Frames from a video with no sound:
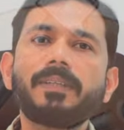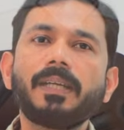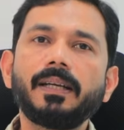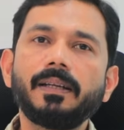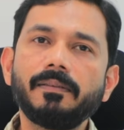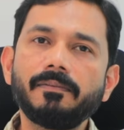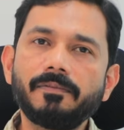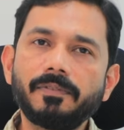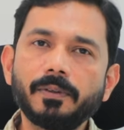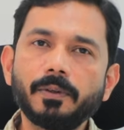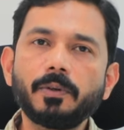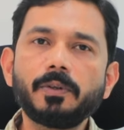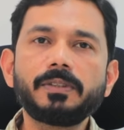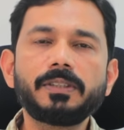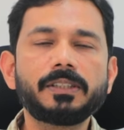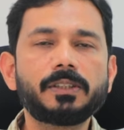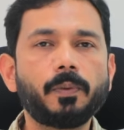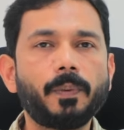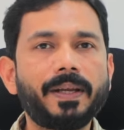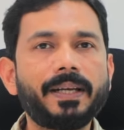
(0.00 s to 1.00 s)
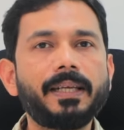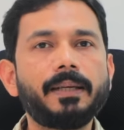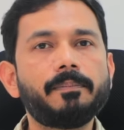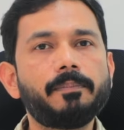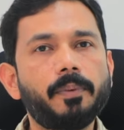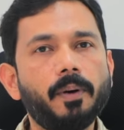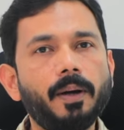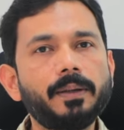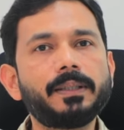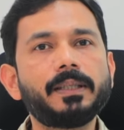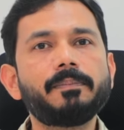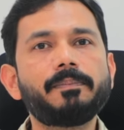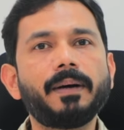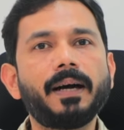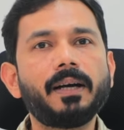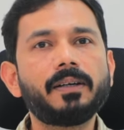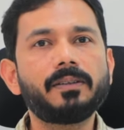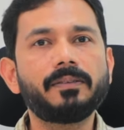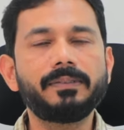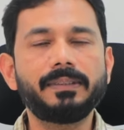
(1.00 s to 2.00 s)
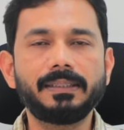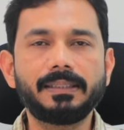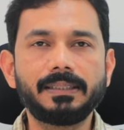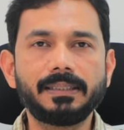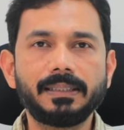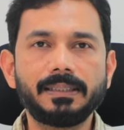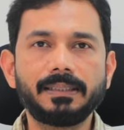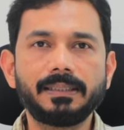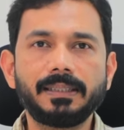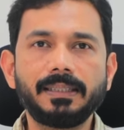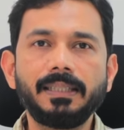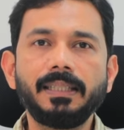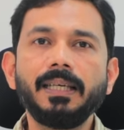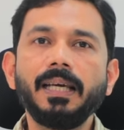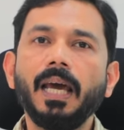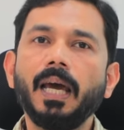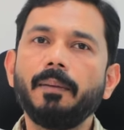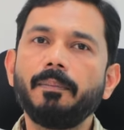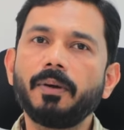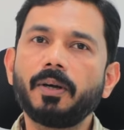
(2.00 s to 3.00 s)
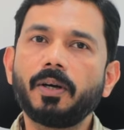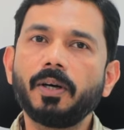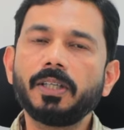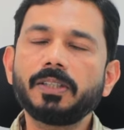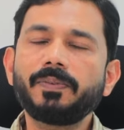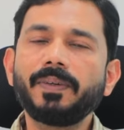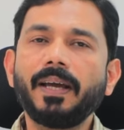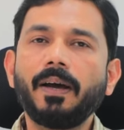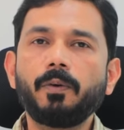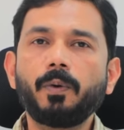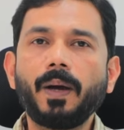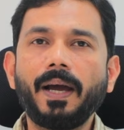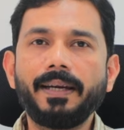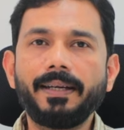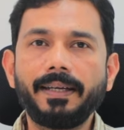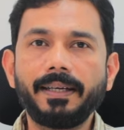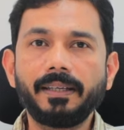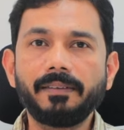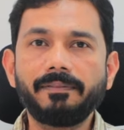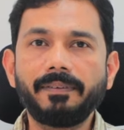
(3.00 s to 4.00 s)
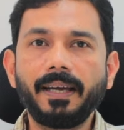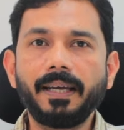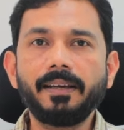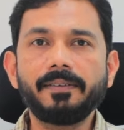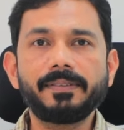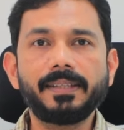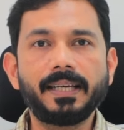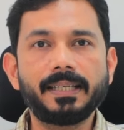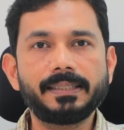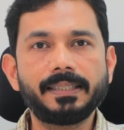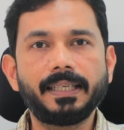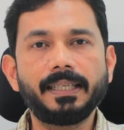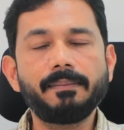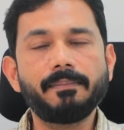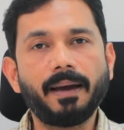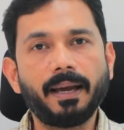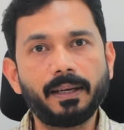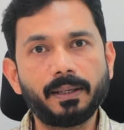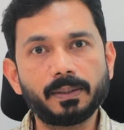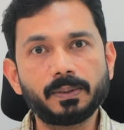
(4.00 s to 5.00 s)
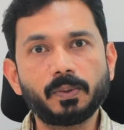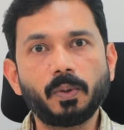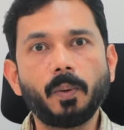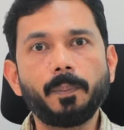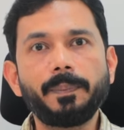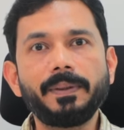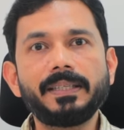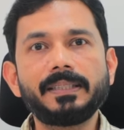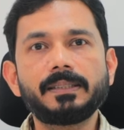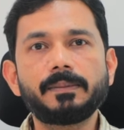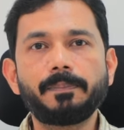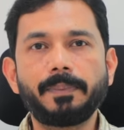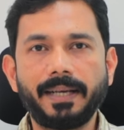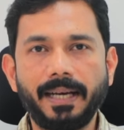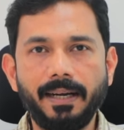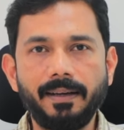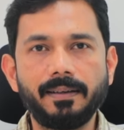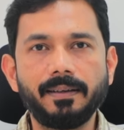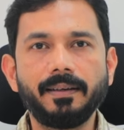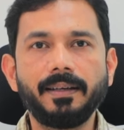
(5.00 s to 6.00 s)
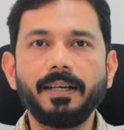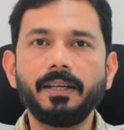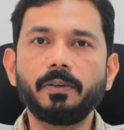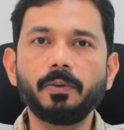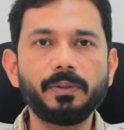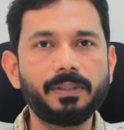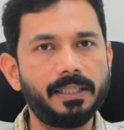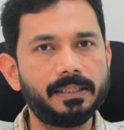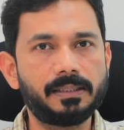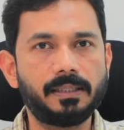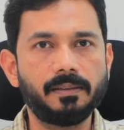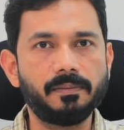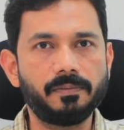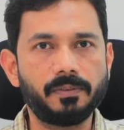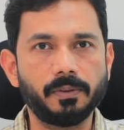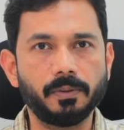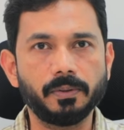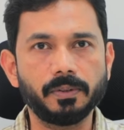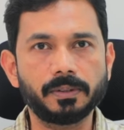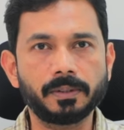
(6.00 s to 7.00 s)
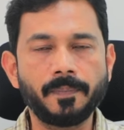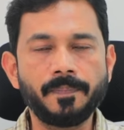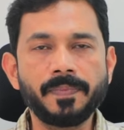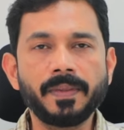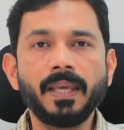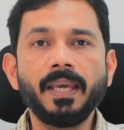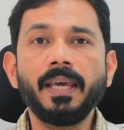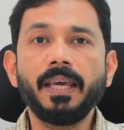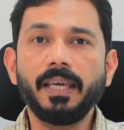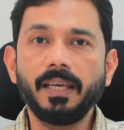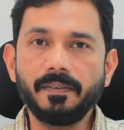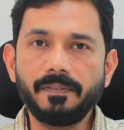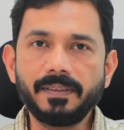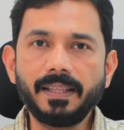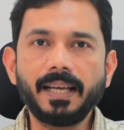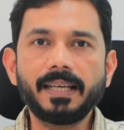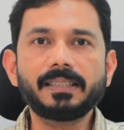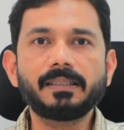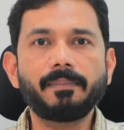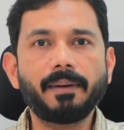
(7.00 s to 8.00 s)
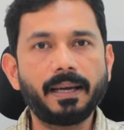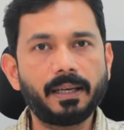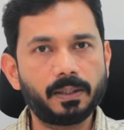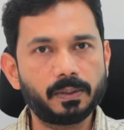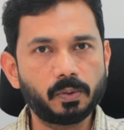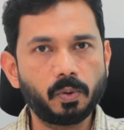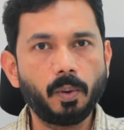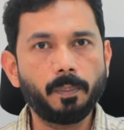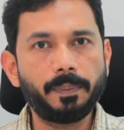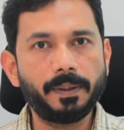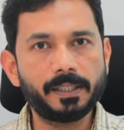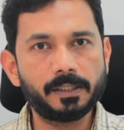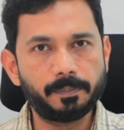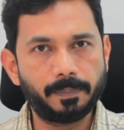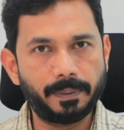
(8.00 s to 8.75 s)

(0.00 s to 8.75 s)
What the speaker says: of the lymph nodes is a very important part of this surgery because we have to identify if there is any microscopic spread into these lymph nodes. If there is a microscopic